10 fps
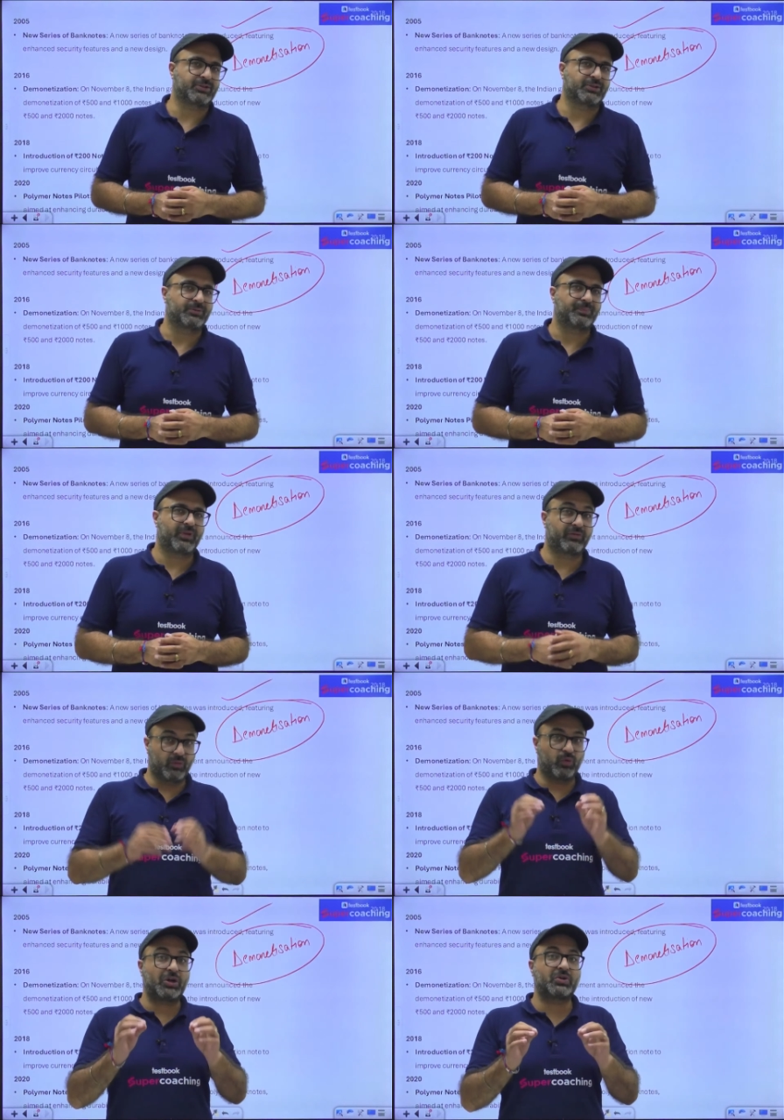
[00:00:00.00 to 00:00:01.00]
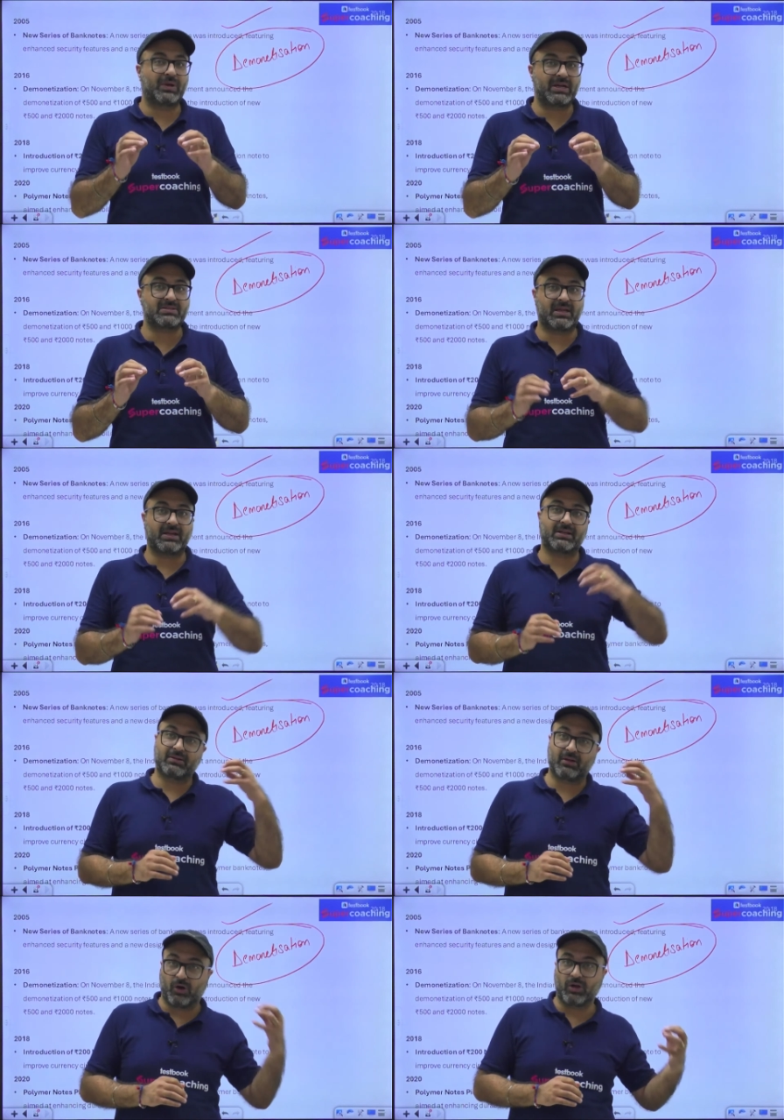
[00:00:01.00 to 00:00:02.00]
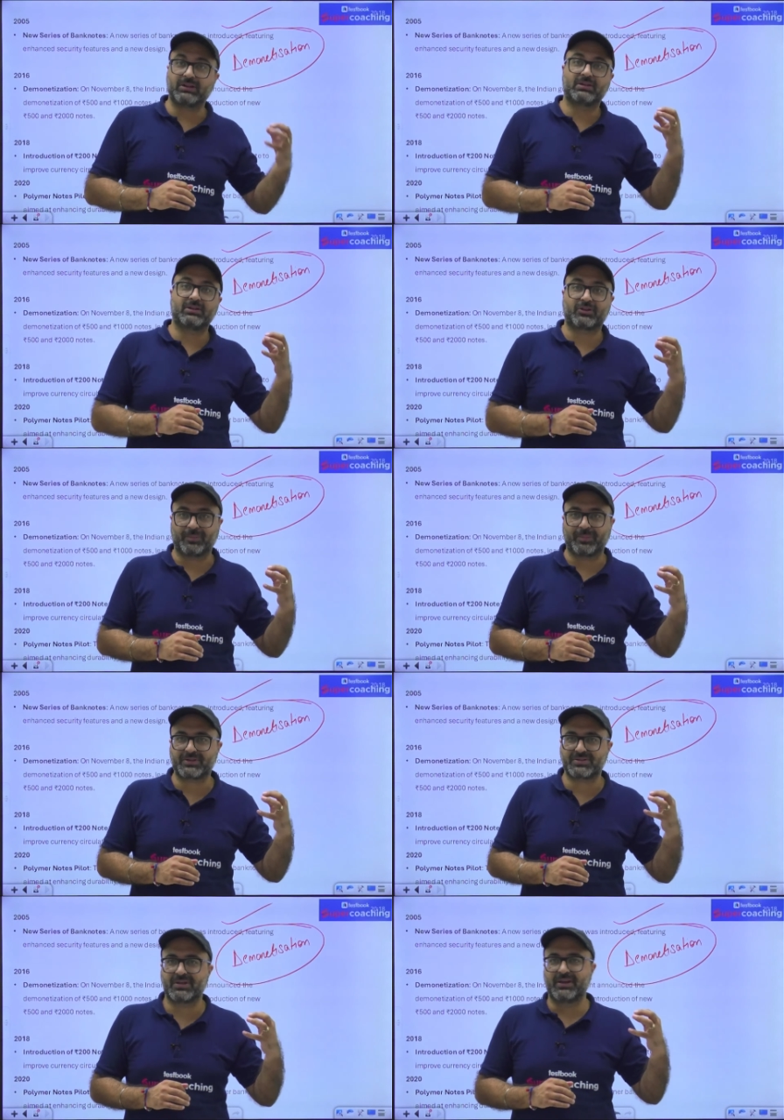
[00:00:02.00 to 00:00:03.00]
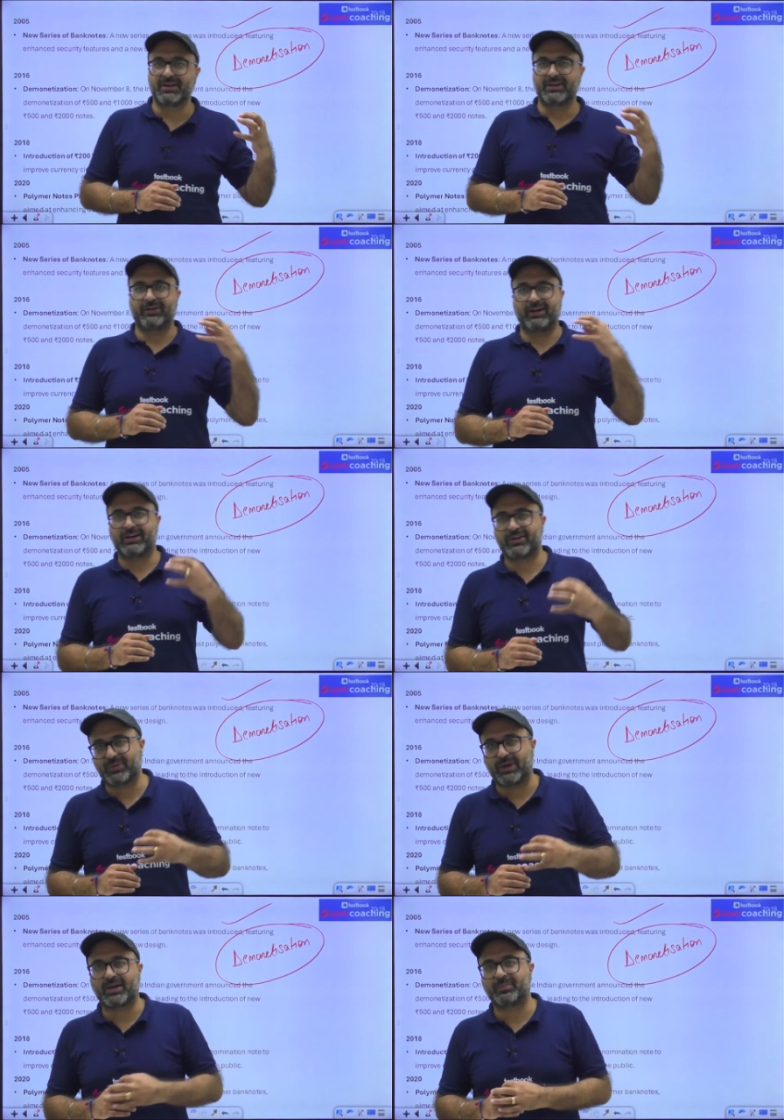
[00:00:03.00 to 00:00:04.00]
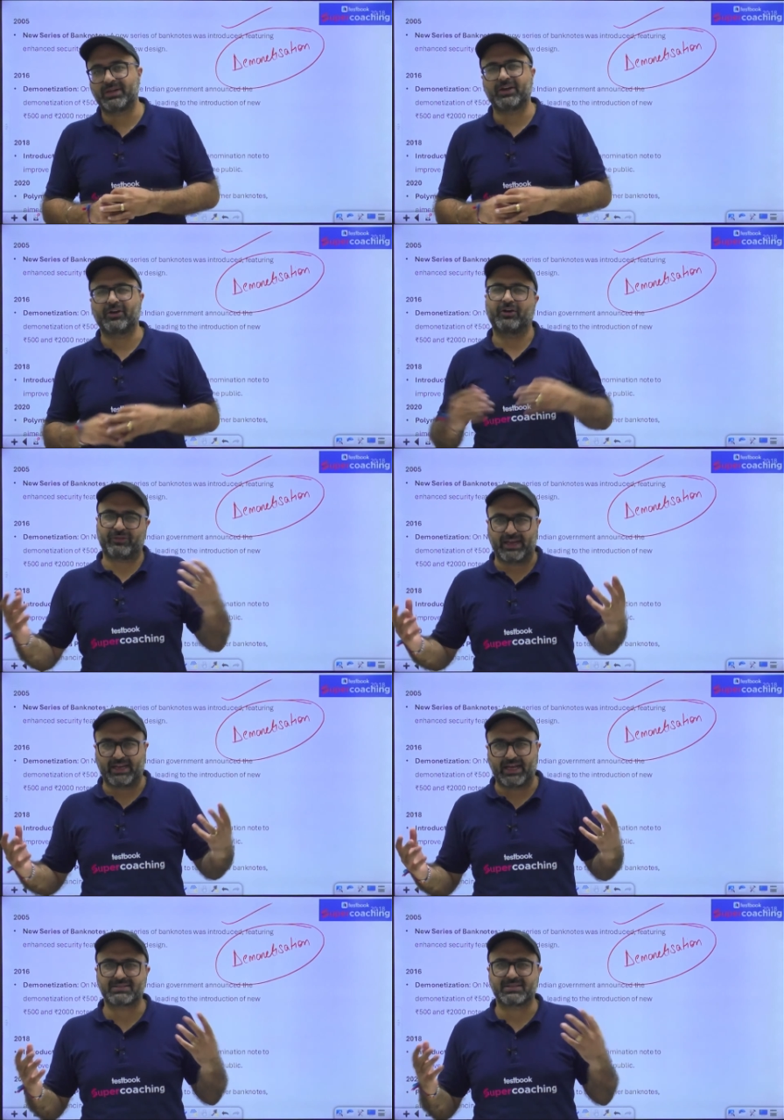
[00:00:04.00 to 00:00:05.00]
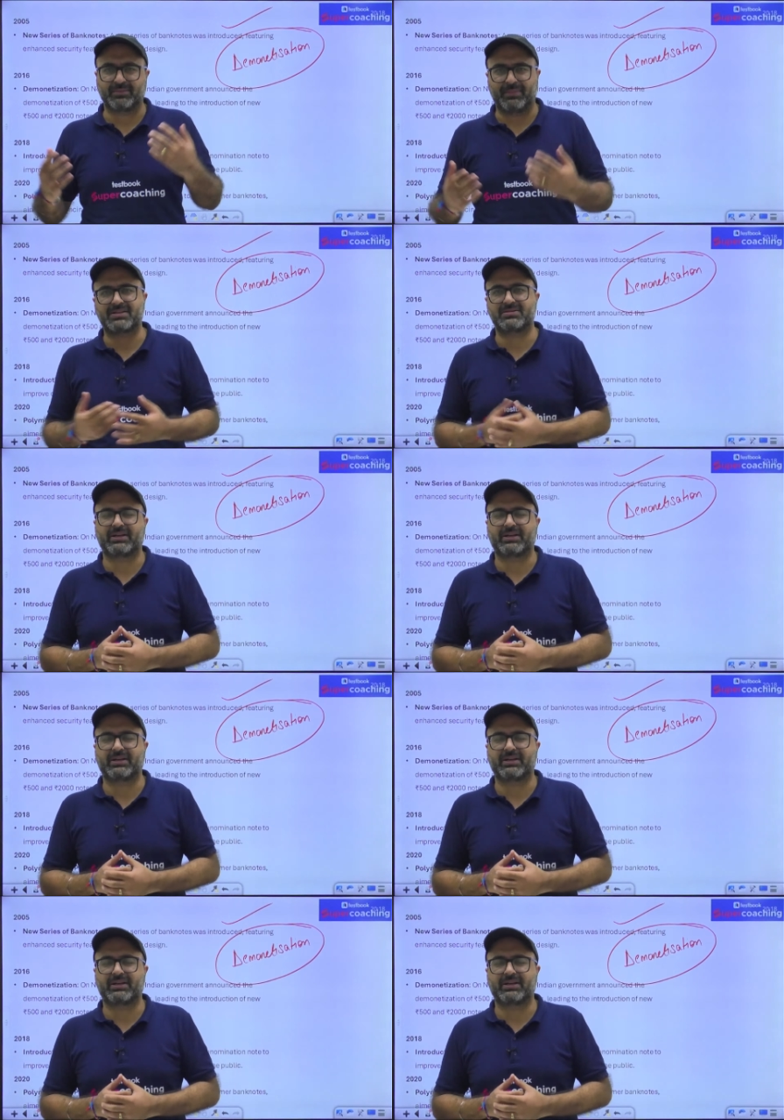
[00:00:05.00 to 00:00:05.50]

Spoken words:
If you want to understand all the topics related to RBI or finance in much detail,